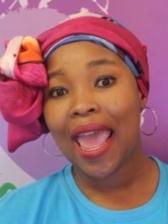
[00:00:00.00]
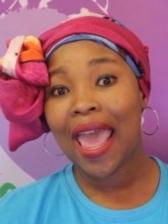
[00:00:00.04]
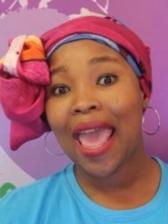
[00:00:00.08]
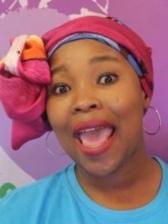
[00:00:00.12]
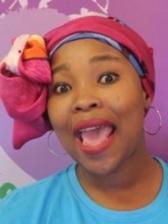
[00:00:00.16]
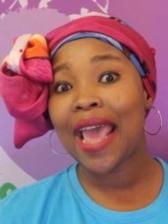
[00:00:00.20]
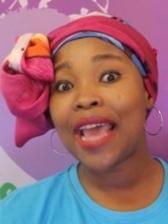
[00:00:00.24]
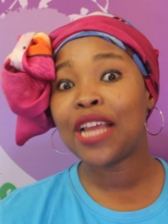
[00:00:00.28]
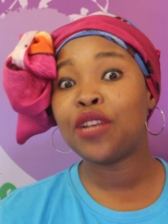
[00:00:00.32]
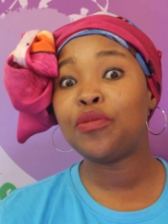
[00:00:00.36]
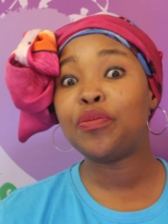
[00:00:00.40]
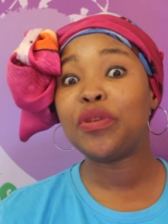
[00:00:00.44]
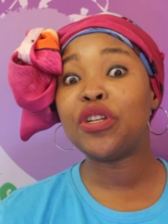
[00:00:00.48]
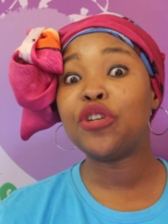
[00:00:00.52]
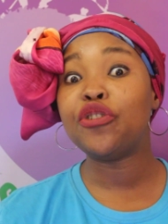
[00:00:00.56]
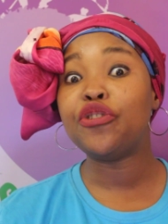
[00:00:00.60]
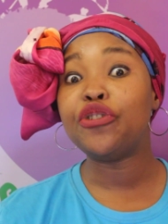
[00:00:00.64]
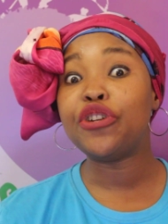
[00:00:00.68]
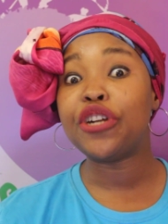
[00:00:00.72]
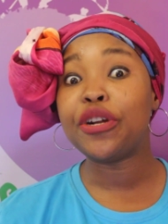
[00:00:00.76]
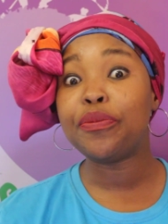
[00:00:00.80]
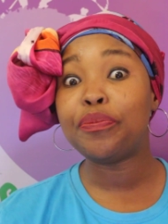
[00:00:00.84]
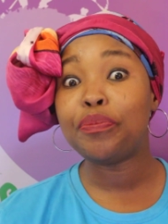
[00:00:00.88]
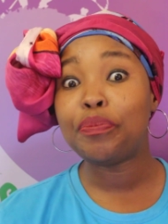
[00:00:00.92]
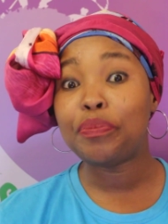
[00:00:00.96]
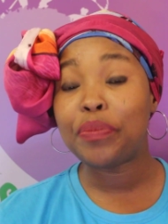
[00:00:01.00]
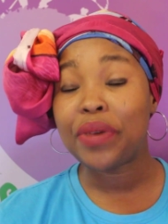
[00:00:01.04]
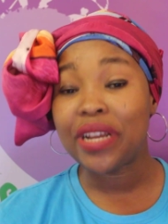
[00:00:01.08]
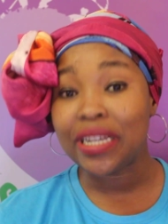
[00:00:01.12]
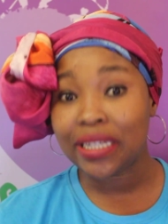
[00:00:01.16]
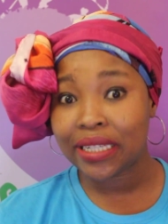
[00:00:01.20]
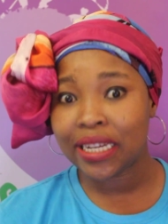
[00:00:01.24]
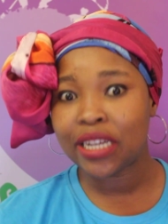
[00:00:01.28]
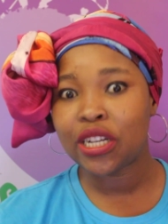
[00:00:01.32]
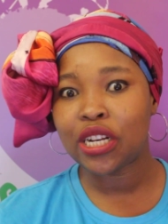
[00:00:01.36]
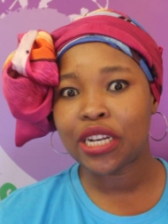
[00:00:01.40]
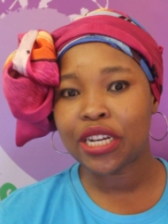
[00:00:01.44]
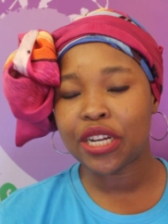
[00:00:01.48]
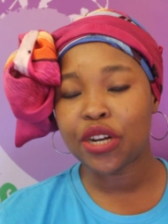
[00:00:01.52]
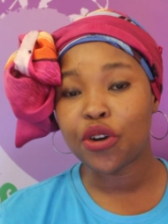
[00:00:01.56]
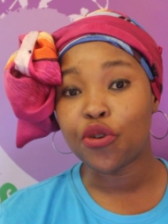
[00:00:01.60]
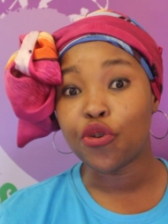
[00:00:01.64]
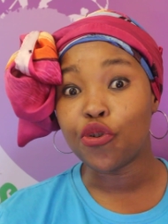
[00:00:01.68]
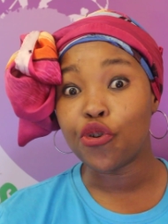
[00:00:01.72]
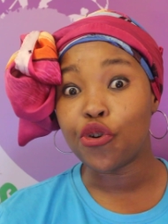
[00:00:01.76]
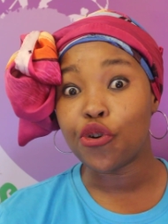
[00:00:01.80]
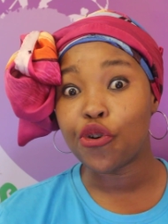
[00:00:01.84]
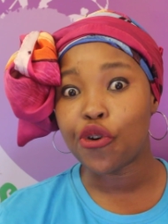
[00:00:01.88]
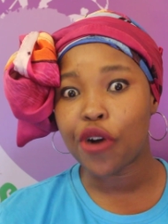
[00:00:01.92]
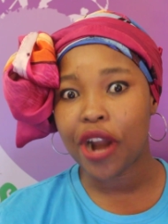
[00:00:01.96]
had been repeatedly
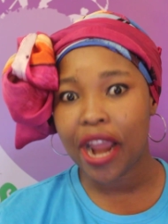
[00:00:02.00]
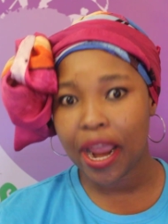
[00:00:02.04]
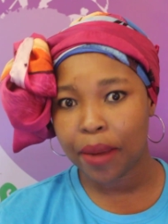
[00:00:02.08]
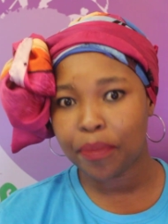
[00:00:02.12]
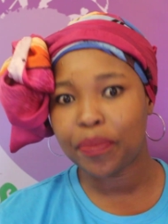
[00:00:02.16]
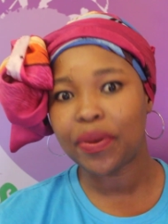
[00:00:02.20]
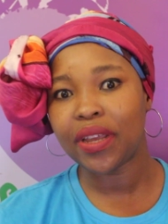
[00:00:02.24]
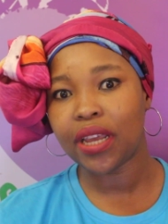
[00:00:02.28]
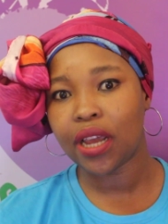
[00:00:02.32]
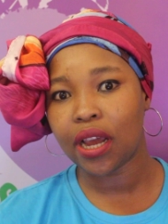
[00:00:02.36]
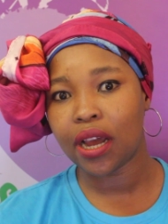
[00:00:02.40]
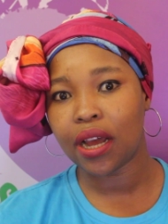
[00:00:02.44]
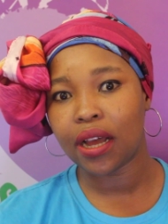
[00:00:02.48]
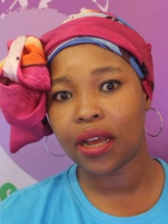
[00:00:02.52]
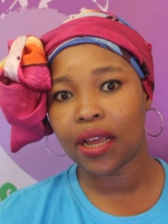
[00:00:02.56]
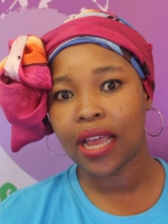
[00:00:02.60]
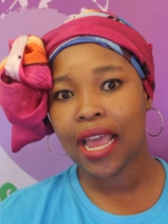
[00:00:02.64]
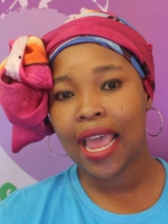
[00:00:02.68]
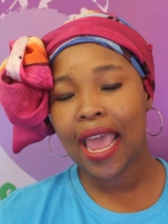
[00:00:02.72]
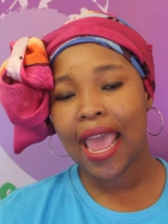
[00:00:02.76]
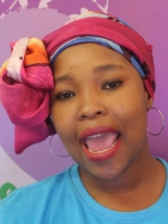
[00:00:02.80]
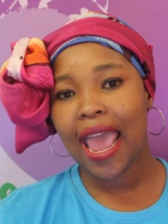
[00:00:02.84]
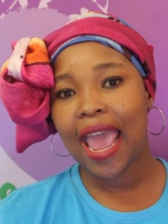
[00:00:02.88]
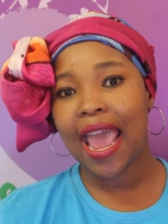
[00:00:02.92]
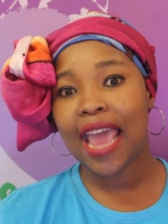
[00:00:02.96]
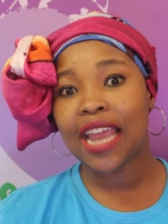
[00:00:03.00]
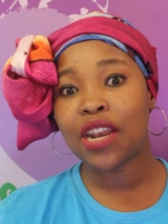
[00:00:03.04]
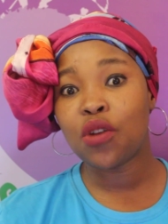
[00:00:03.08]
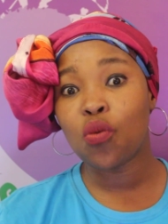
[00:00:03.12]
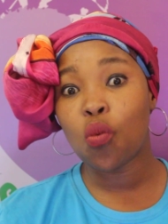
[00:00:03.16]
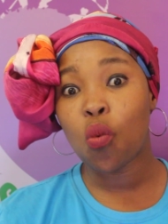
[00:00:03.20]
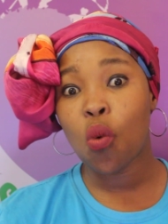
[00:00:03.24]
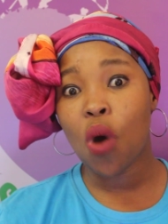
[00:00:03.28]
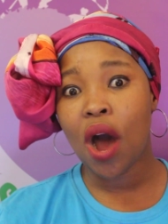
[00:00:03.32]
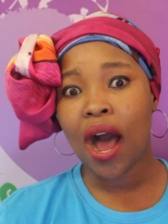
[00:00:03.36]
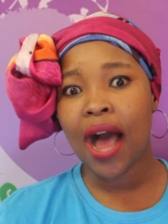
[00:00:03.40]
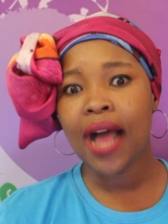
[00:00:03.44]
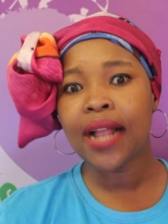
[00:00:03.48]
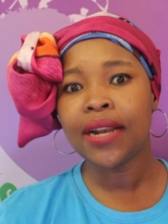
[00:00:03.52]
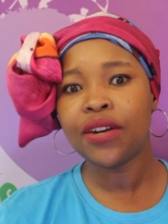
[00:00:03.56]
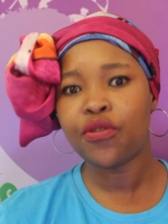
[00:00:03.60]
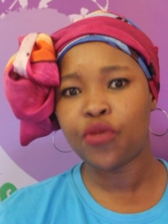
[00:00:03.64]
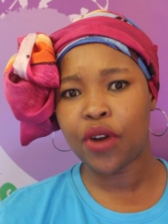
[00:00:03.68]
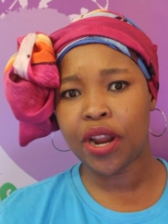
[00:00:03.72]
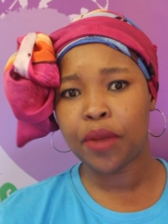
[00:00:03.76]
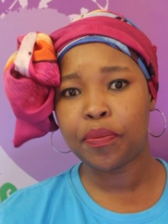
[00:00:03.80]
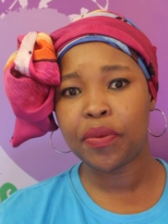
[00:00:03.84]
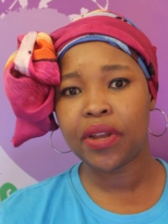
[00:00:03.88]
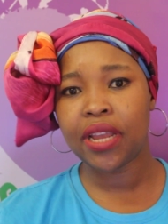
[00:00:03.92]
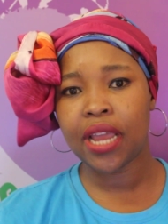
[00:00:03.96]
raping her and while
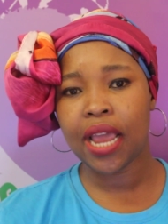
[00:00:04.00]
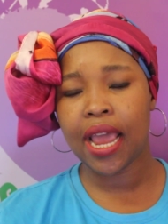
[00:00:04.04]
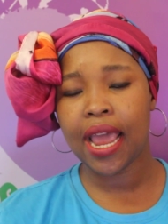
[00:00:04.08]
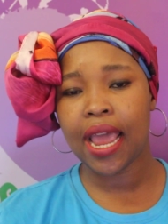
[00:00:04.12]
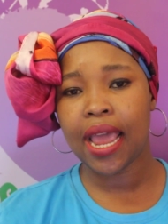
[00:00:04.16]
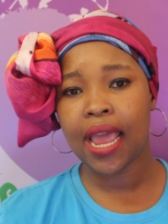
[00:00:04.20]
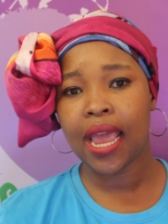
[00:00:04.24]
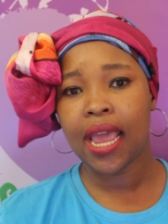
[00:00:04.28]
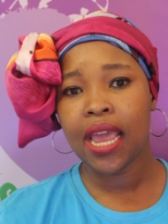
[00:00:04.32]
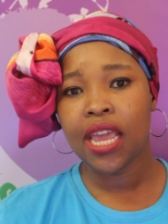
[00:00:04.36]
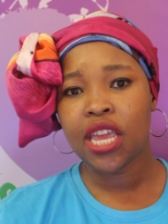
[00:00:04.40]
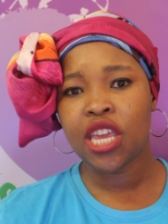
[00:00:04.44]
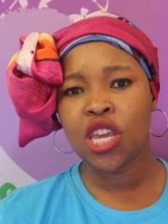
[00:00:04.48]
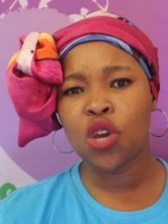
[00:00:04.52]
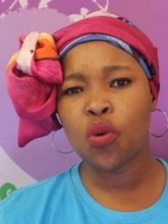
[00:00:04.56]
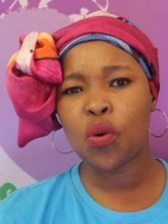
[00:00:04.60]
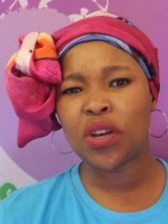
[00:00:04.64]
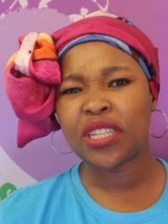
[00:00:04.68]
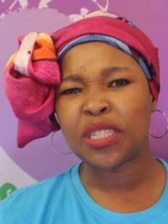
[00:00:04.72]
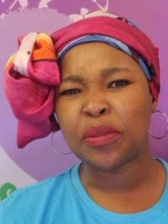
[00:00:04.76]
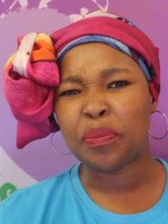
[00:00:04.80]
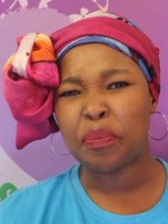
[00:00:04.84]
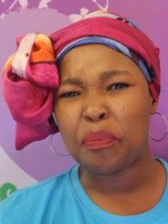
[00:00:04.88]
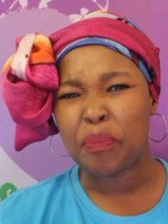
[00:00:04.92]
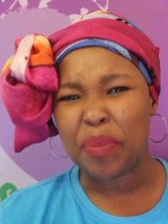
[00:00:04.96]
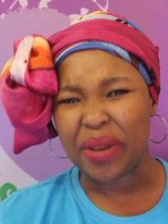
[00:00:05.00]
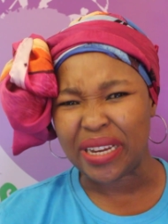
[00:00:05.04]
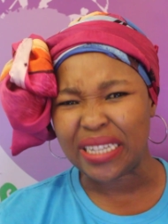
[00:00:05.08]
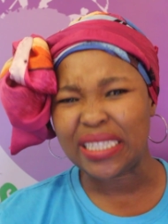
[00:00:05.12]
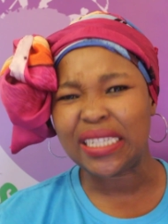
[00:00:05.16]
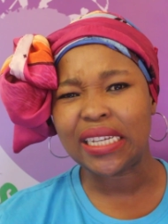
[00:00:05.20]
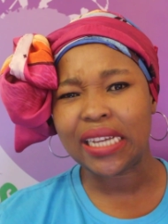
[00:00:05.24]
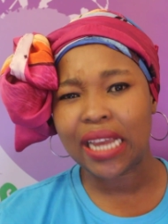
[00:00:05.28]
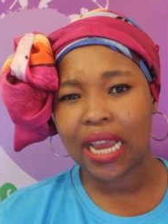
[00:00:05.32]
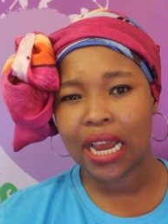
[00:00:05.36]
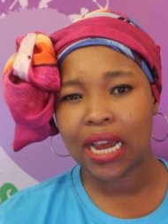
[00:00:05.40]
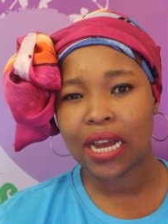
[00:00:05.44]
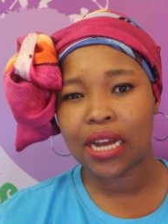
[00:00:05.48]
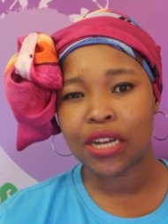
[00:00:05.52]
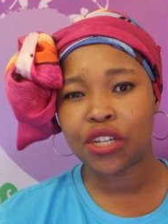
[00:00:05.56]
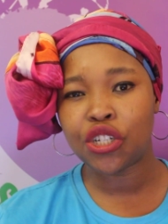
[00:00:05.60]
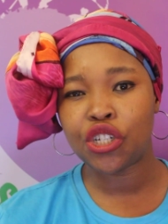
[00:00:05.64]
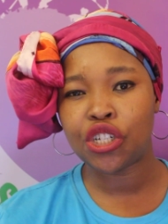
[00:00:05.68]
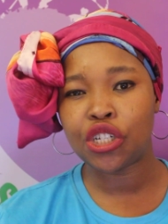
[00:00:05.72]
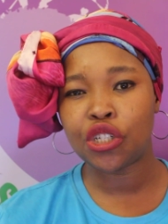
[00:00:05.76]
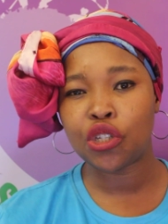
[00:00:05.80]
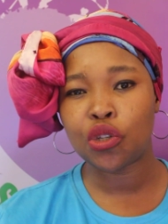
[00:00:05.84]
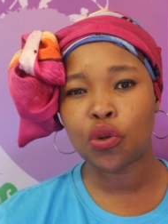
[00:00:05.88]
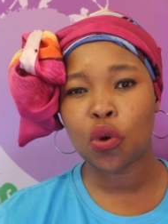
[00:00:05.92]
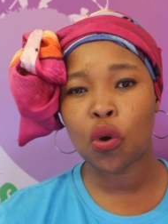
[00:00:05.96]
raping her he was beating her
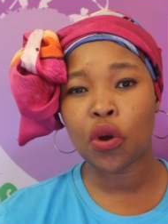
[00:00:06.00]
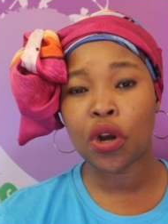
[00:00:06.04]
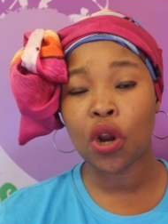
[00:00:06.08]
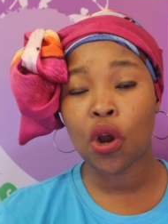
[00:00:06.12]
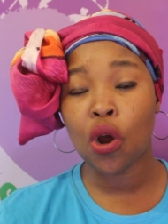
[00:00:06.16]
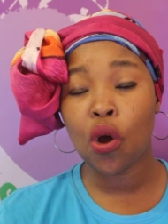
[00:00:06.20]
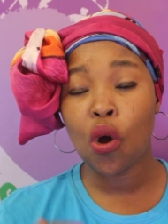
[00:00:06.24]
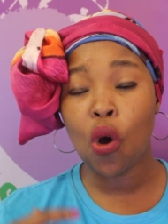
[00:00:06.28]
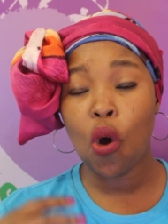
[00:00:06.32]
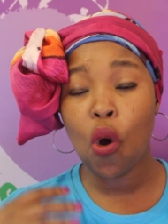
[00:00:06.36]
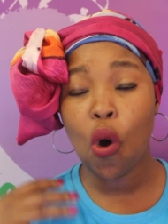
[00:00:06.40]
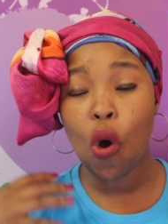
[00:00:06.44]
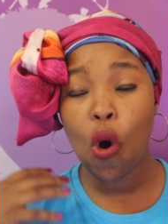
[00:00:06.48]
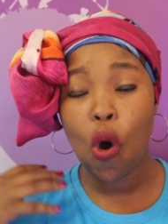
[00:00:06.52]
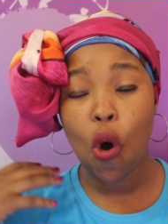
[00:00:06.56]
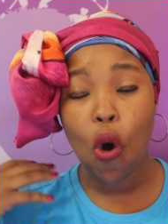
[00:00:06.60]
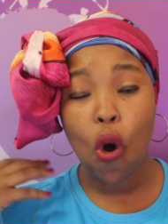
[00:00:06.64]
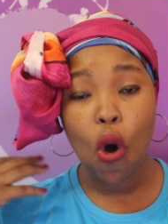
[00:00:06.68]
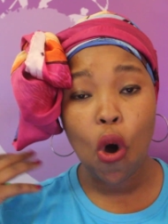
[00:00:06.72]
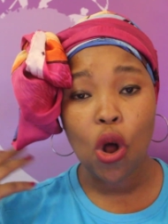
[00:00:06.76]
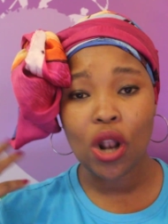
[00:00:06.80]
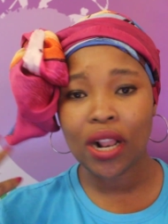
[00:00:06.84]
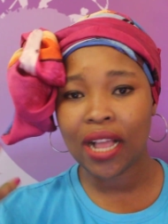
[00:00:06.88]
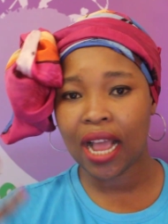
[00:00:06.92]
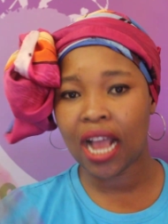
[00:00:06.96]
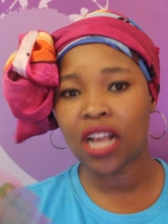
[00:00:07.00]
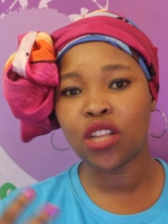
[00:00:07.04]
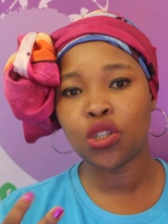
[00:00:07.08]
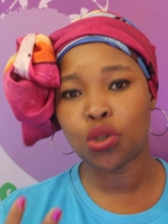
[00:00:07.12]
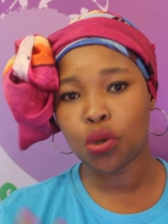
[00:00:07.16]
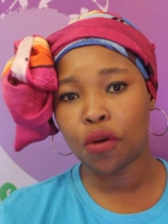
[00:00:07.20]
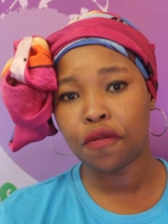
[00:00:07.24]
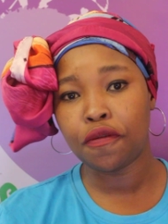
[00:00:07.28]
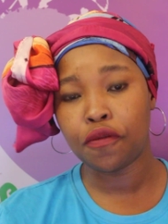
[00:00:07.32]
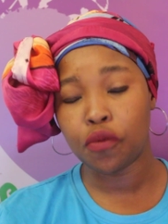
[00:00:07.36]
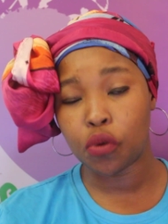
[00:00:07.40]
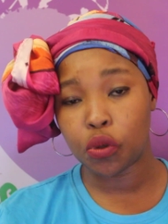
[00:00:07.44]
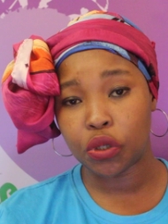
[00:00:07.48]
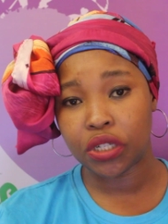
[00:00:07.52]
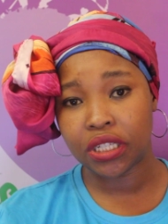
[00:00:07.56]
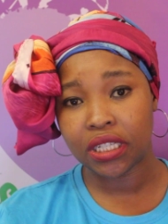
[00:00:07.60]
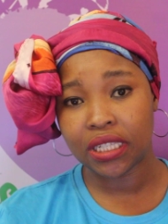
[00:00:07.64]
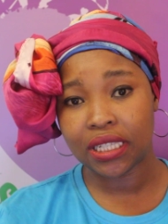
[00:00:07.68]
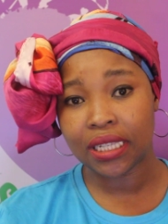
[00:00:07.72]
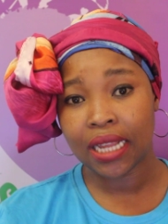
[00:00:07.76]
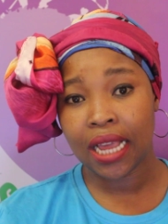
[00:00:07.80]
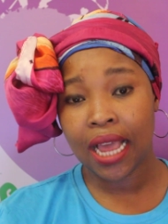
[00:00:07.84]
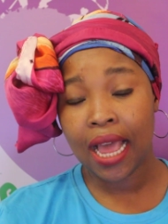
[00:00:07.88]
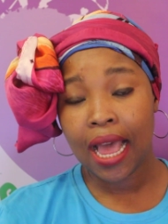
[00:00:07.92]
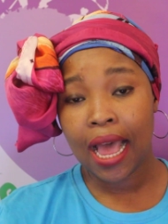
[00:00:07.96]
she's got a all kinds of
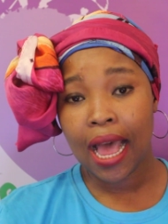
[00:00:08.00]
wounds